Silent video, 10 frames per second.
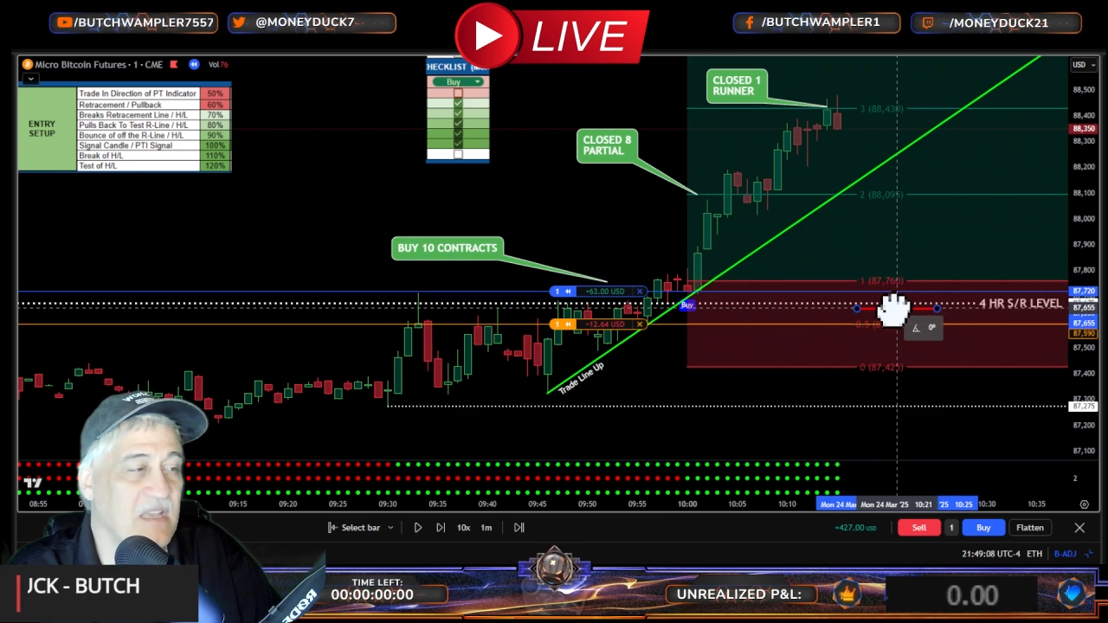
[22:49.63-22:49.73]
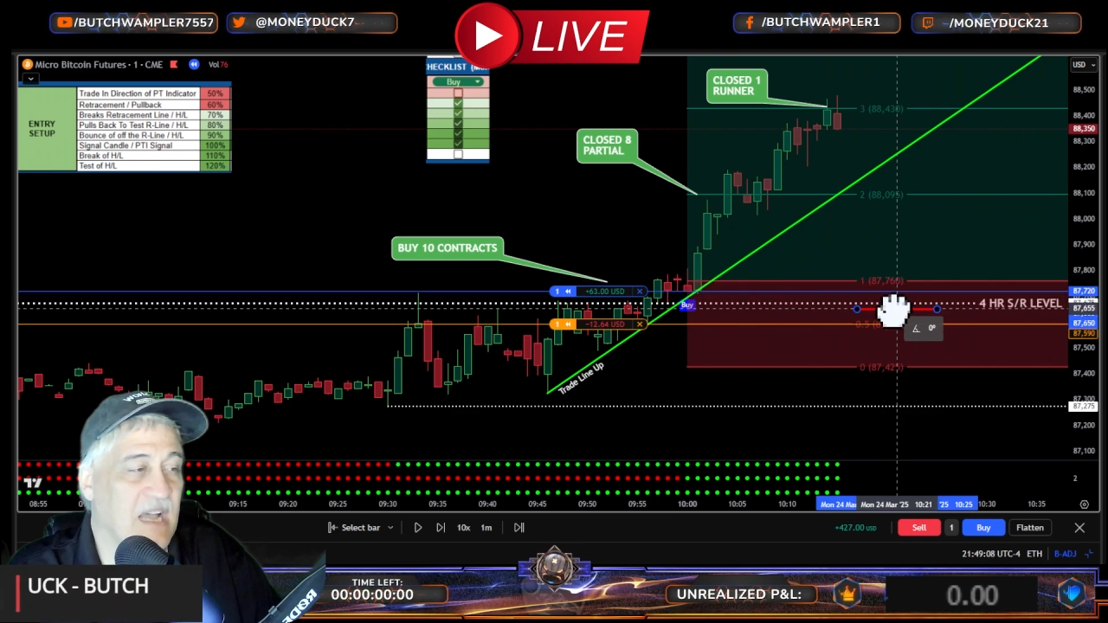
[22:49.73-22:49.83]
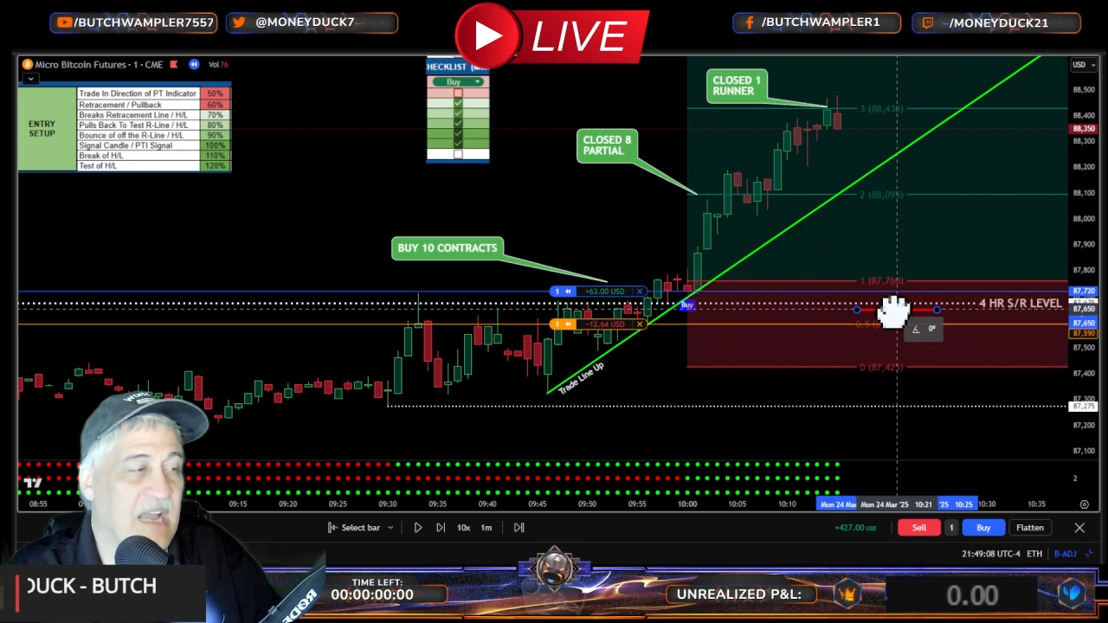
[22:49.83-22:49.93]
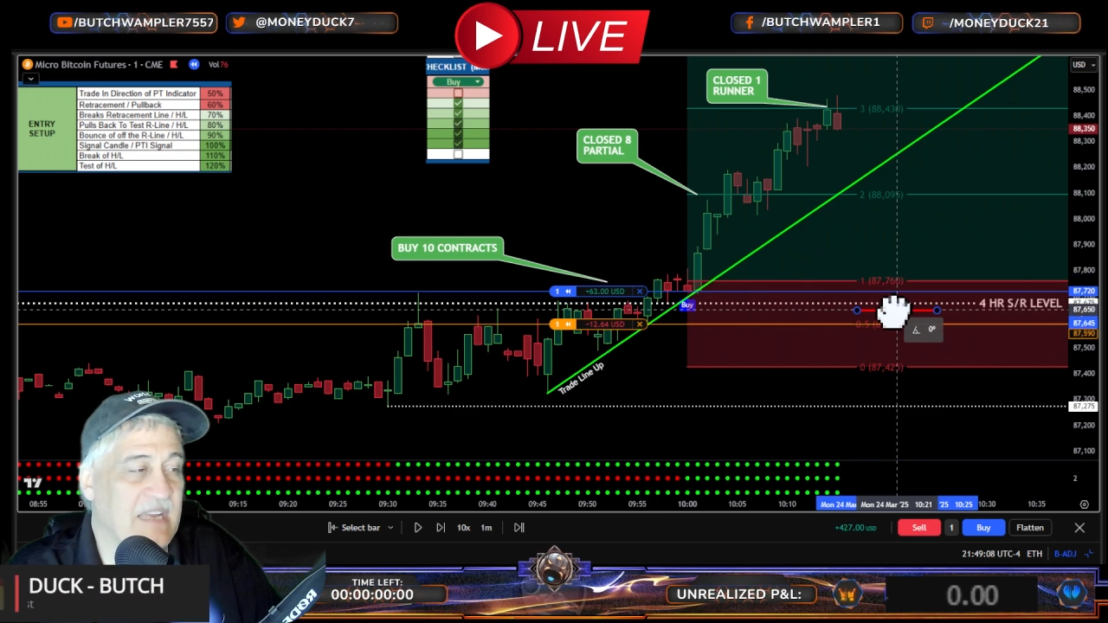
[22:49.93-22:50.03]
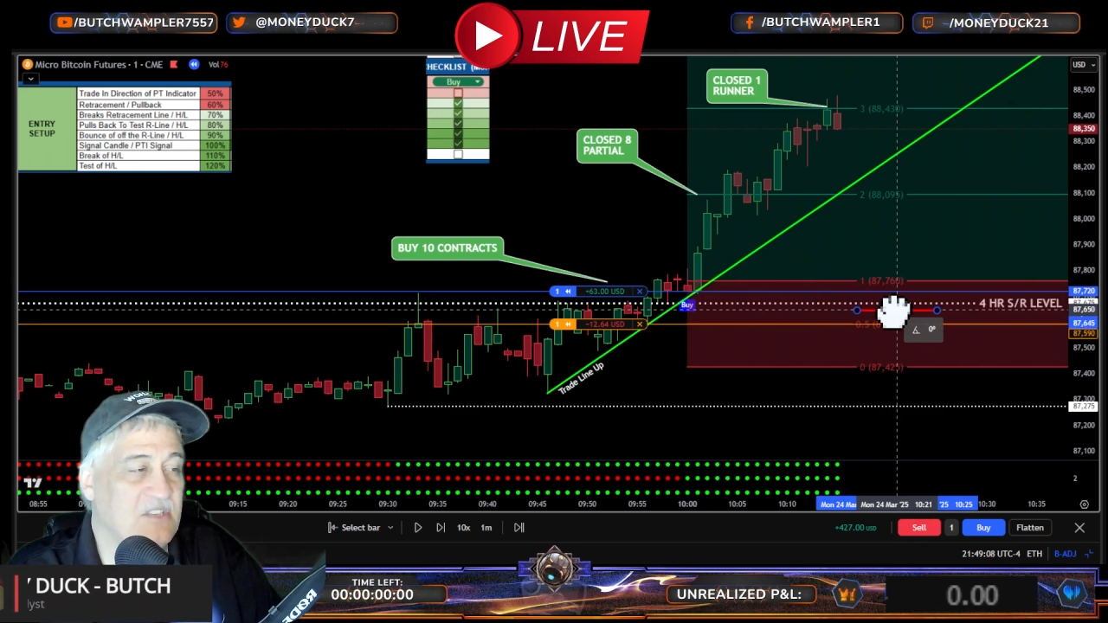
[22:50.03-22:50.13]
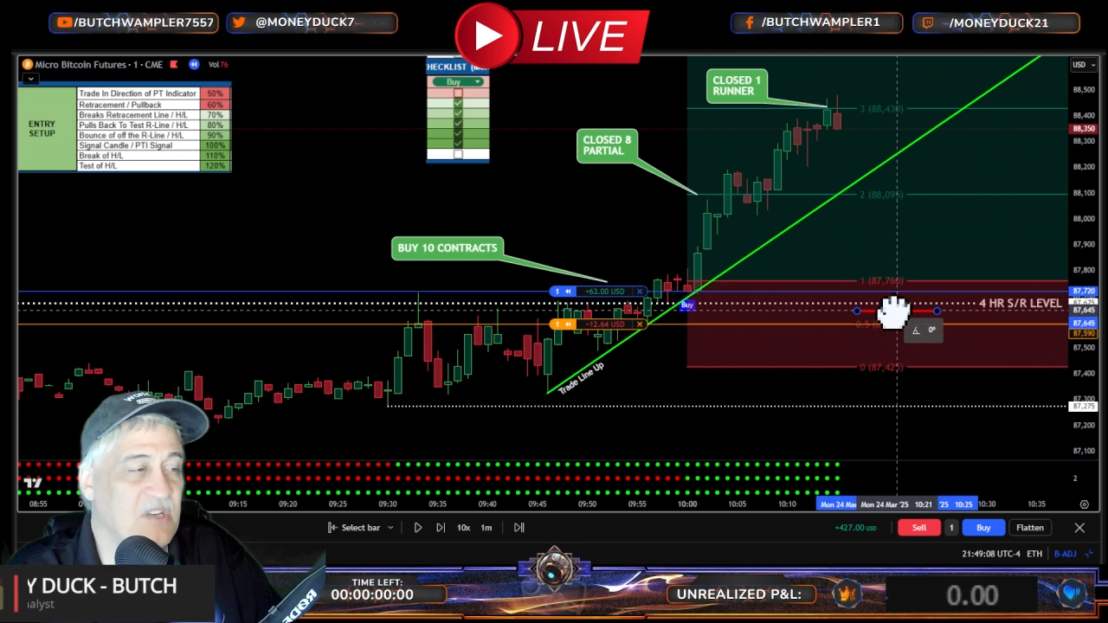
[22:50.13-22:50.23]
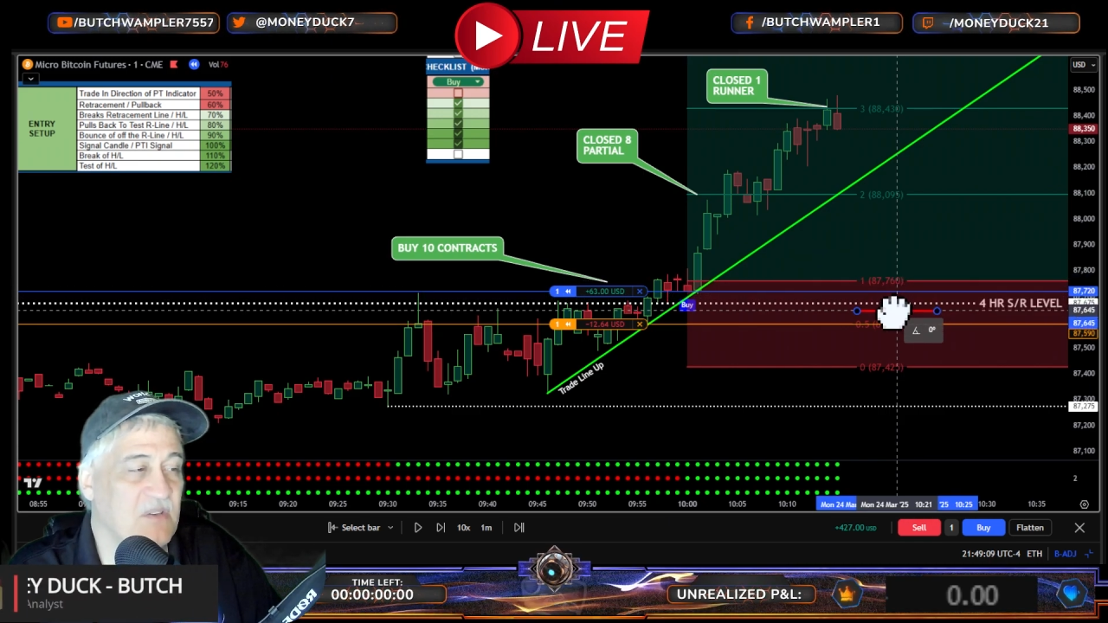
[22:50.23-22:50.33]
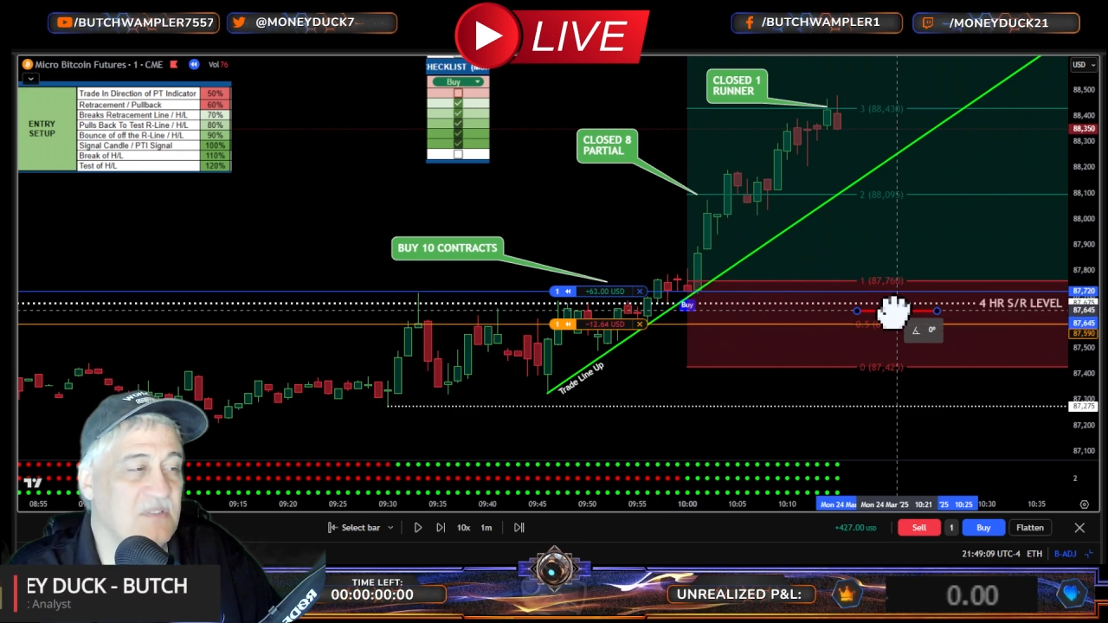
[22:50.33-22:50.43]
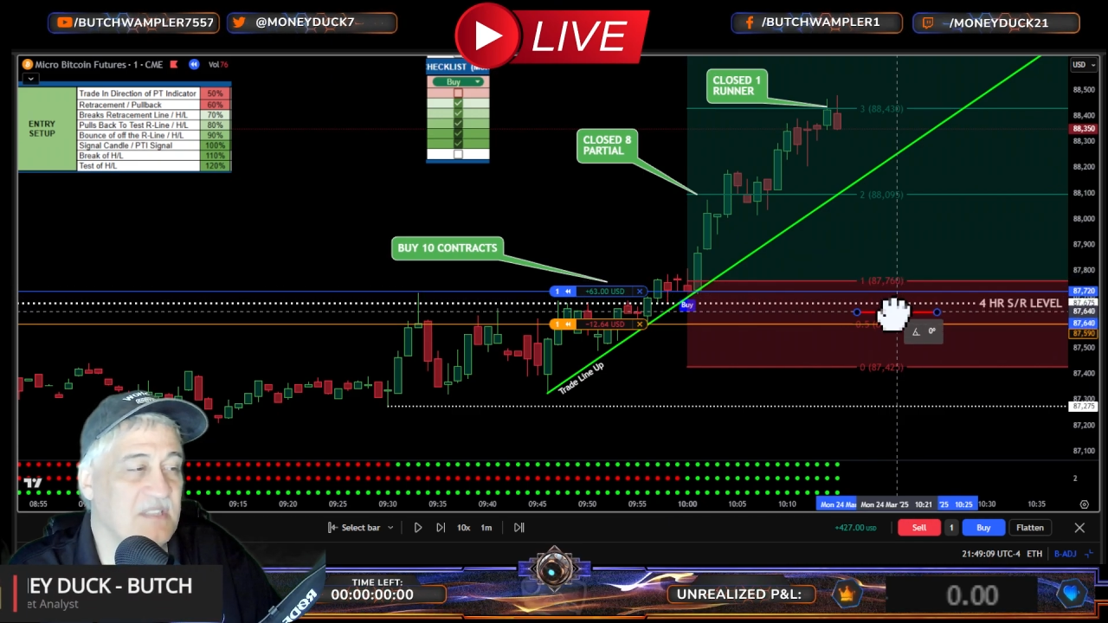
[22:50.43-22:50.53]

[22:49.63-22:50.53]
I chose